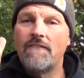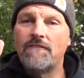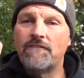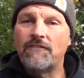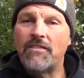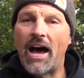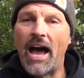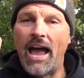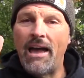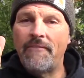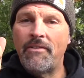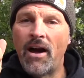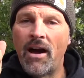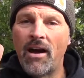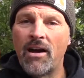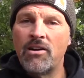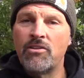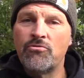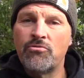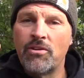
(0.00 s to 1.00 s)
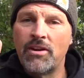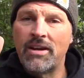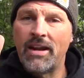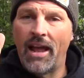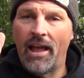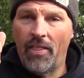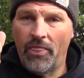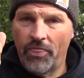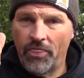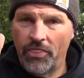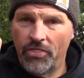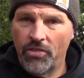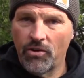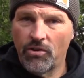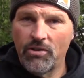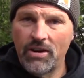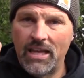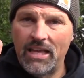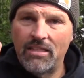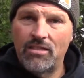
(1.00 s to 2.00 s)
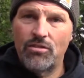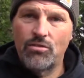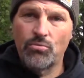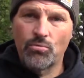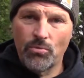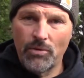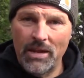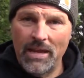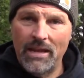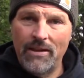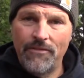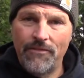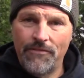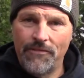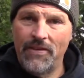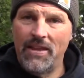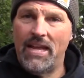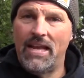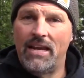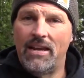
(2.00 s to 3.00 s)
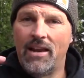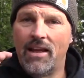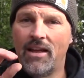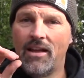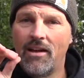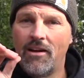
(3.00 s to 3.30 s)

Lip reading: 533 feet.